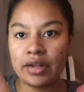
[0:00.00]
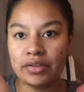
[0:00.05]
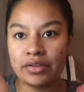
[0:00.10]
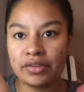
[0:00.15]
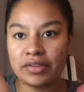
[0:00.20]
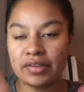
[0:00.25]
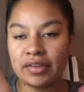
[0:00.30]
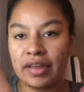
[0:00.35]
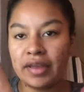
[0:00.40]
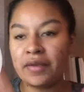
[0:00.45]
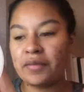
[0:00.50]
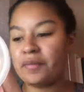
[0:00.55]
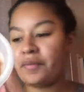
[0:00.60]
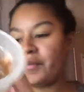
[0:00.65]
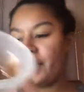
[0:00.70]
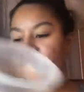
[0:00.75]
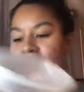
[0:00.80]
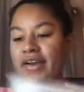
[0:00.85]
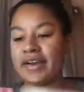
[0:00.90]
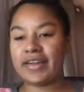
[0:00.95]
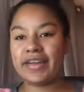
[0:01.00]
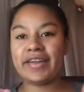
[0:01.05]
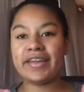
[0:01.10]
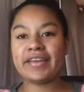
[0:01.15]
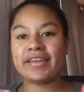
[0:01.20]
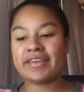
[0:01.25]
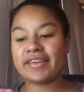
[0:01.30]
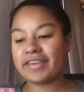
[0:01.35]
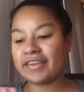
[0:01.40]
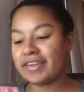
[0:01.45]
looks like
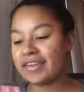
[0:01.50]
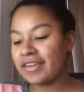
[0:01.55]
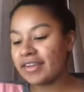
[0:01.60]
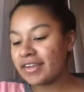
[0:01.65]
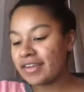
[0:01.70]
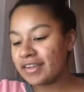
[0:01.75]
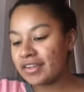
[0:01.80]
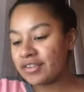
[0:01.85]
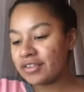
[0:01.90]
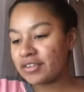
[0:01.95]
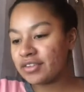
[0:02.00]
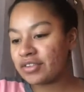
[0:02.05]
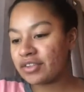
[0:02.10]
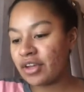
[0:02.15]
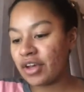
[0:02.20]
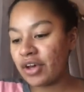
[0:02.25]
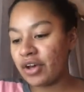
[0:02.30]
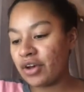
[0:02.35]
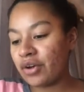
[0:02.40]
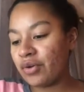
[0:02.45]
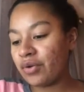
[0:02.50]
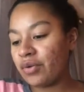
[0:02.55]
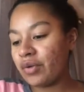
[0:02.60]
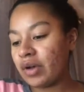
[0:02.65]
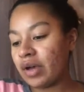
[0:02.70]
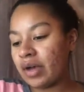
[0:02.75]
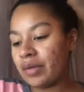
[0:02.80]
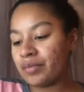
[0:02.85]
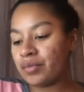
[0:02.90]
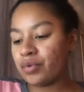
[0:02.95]
mud. So
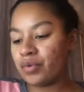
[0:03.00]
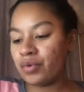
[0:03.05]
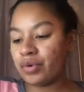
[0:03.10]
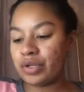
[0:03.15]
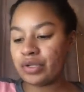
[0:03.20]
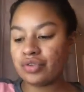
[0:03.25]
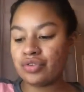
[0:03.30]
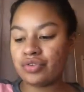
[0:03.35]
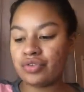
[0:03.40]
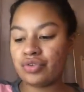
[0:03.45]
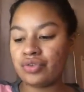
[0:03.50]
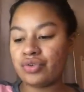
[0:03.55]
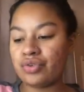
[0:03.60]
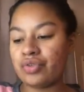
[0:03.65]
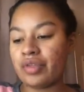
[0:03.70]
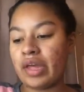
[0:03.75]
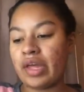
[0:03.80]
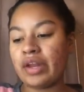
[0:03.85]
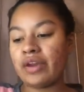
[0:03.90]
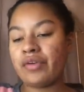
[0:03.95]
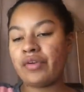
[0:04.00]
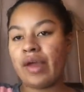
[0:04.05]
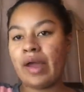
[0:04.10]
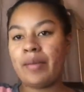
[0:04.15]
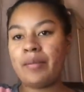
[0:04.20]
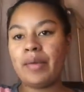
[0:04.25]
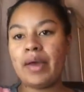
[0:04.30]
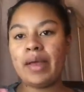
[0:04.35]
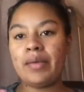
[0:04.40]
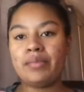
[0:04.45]
I'm going to then grab
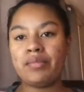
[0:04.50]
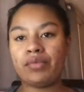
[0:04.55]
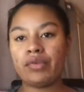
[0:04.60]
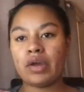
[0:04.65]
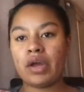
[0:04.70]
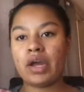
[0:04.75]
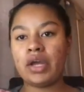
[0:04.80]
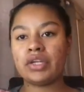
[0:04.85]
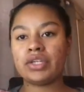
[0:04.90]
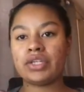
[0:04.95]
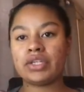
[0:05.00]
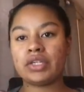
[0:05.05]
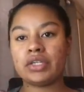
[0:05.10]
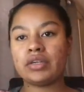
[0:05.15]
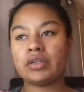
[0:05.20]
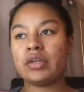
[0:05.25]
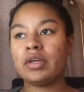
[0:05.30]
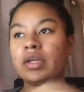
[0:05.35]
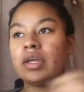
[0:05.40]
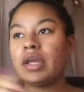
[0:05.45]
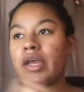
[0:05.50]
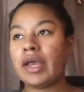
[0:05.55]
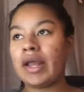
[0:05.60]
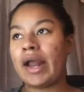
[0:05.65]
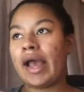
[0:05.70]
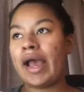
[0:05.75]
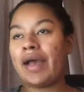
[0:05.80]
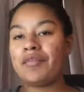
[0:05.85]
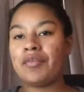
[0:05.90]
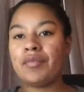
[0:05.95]
my brush, and I
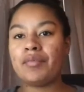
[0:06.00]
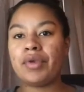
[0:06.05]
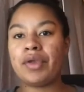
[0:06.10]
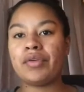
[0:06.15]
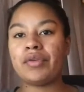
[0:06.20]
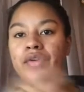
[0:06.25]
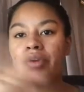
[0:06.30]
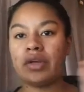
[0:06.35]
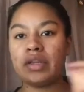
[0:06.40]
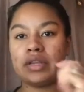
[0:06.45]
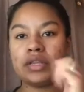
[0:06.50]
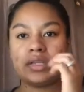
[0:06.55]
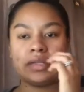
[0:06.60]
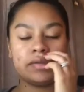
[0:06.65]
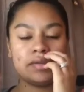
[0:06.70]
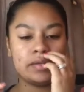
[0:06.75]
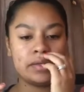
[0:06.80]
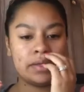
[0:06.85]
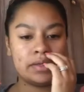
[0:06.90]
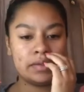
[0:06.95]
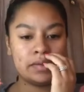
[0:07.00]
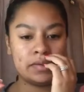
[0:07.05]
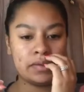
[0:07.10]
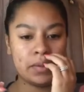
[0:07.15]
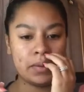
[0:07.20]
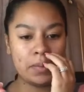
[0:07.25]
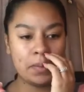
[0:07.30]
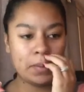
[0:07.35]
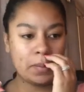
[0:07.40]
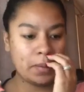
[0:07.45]
have a mirror on this side,
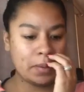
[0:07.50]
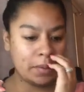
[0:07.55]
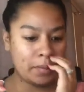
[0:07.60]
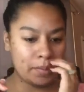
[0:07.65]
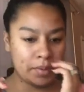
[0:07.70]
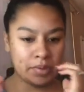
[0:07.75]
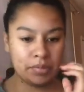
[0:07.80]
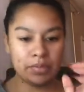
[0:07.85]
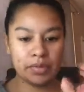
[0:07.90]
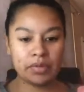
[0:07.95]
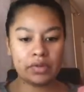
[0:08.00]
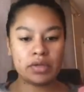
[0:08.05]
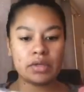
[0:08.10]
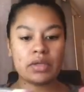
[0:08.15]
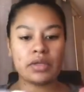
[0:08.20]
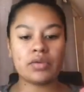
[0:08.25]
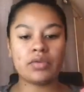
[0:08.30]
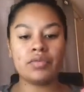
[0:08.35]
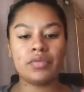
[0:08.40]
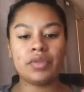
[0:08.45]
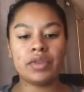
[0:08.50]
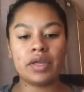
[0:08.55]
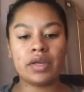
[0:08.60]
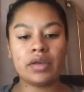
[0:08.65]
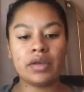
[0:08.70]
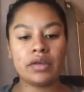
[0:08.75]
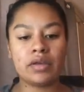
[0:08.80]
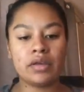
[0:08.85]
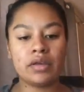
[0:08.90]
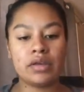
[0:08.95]
so I might be looking over
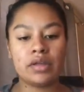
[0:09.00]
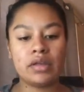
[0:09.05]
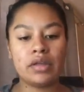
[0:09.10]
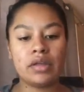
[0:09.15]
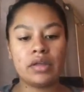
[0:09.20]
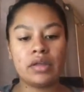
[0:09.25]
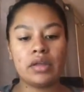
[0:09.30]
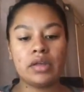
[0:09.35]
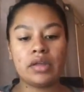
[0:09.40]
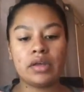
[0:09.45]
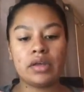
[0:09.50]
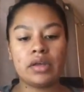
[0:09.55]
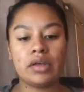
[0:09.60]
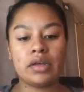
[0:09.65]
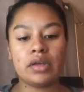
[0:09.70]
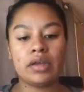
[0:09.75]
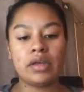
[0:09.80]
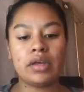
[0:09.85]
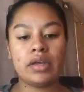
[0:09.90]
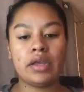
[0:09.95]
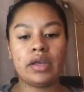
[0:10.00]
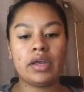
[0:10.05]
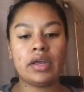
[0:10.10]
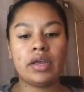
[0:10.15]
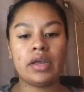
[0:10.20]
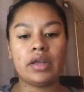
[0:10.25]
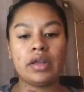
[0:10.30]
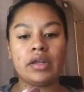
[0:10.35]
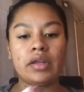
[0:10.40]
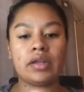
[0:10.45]
there.
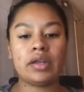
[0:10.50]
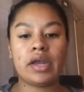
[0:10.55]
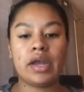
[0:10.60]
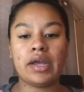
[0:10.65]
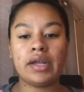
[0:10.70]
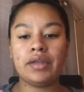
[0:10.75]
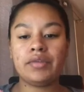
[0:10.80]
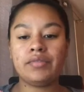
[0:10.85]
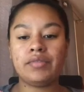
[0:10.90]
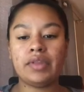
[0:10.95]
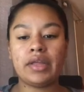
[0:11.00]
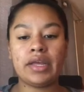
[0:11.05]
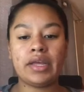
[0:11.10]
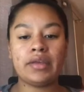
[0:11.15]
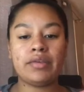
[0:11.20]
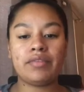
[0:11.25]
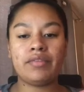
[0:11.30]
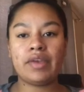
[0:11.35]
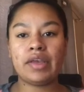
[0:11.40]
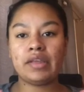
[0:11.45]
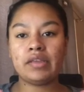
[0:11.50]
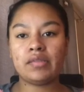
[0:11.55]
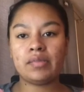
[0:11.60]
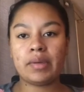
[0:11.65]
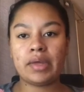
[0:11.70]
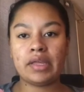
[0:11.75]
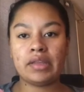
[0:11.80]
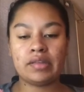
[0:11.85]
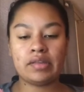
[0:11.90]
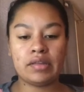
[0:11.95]
And kind of like face
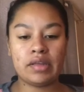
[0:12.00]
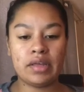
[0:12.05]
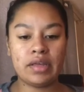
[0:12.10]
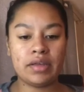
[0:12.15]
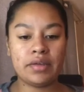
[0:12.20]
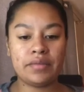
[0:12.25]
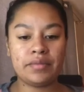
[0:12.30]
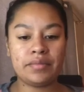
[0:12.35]
painting,